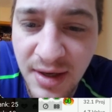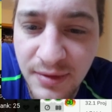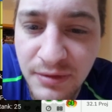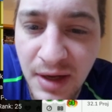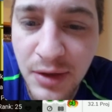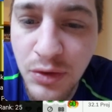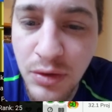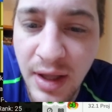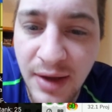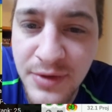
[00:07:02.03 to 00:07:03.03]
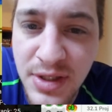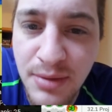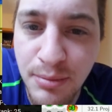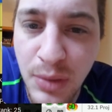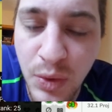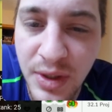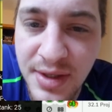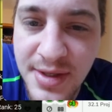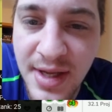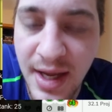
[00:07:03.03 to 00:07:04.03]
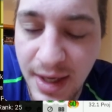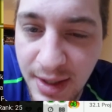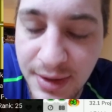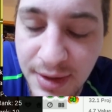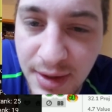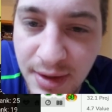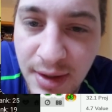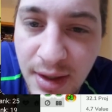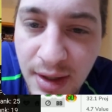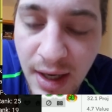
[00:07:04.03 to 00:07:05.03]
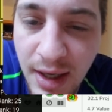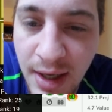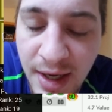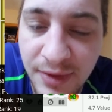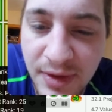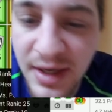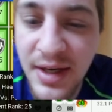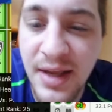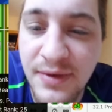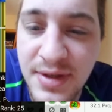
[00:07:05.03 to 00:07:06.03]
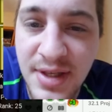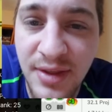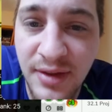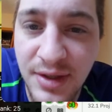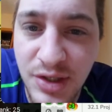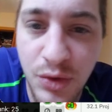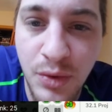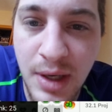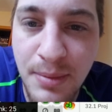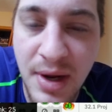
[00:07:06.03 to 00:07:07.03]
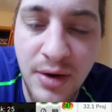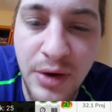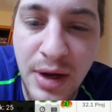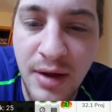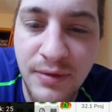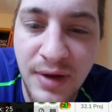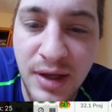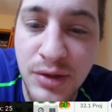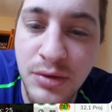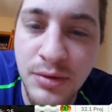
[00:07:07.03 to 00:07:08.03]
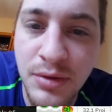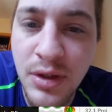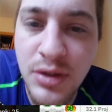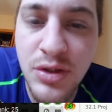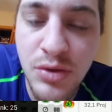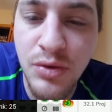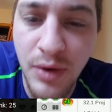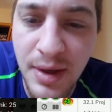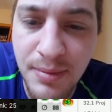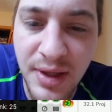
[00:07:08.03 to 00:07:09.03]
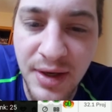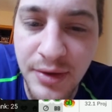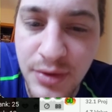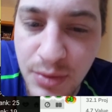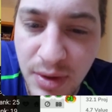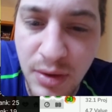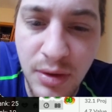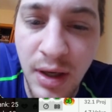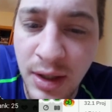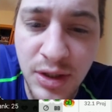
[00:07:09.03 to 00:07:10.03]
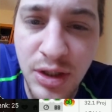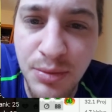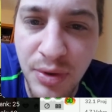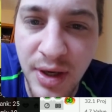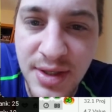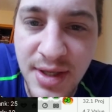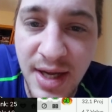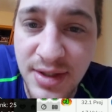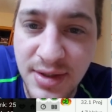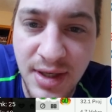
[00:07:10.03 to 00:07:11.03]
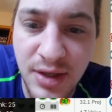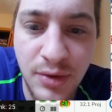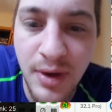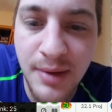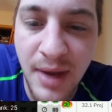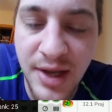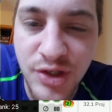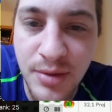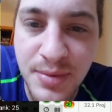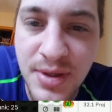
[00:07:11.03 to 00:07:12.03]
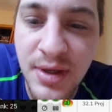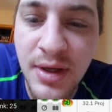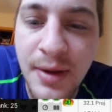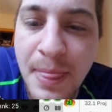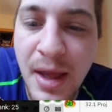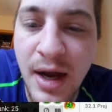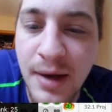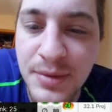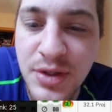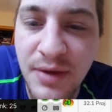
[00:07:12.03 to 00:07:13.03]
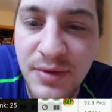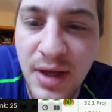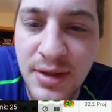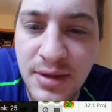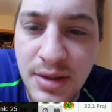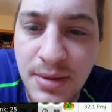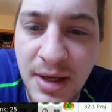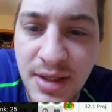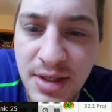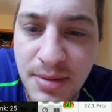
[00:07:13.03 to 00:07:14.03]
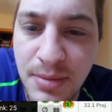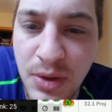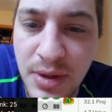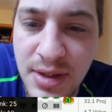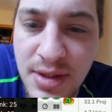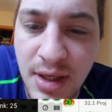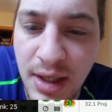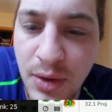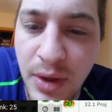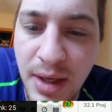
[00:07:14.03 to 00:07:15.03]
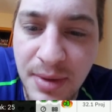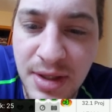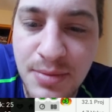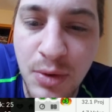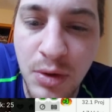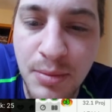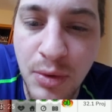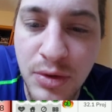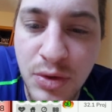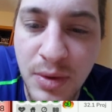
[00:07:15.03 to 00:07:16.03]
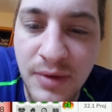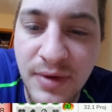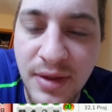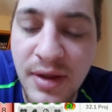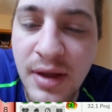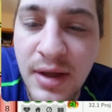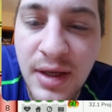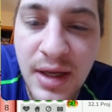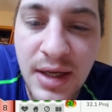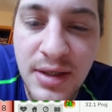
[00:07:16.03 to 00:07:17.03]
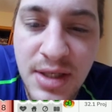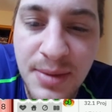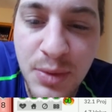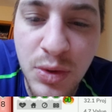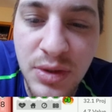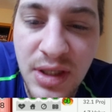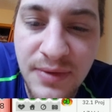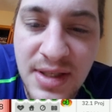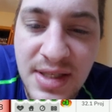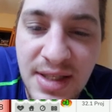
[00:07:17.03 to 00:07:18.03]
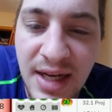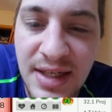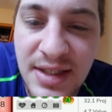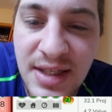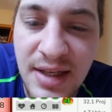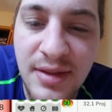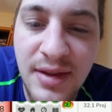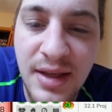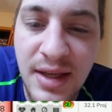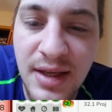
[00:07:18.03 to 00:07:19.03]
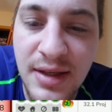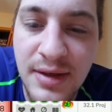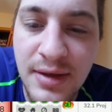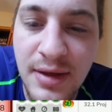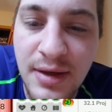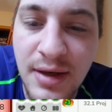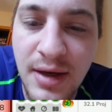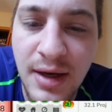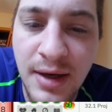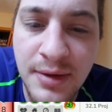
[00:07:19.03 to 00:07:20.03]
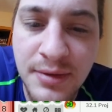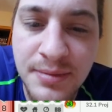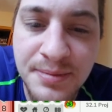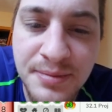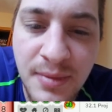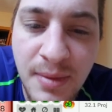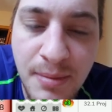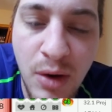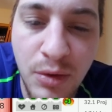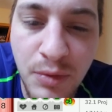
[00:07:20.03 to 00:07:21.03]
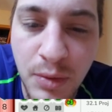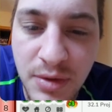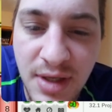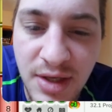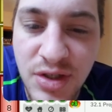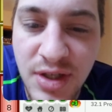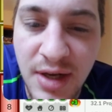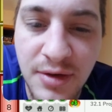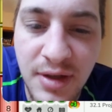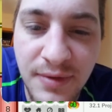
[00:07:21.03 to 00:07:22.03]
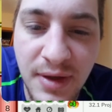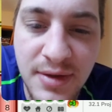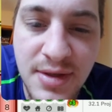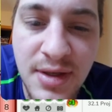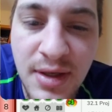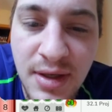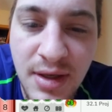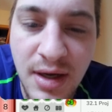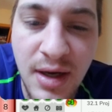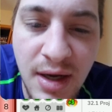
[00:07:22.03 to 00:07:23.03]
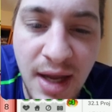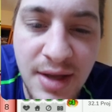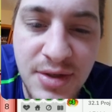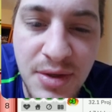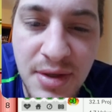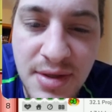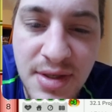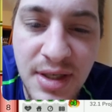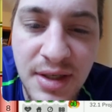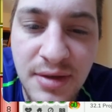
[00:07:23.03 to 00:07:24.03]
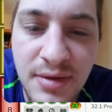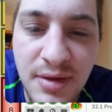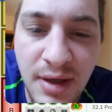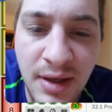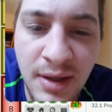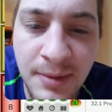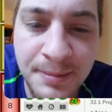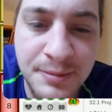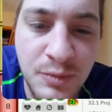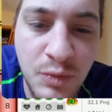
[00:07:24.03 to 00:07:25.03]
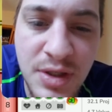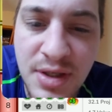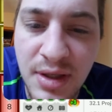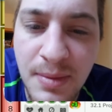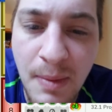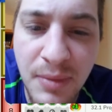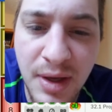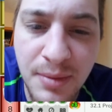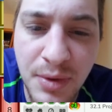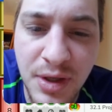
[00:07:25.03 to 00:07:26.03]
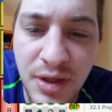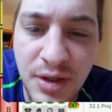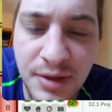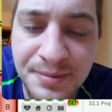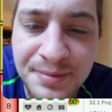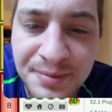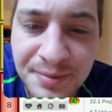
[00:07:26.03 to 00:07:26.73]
on FanDuel have Sabonis and Anthony Davis. I think that's a great pairing on FanDuel. 2 great players with good price tags and great matchups. So you have Domantas Sabonis going up against Portland 25th. In team total defense, 19th in power forward / center defense. As you can see, recently been playing pretty good.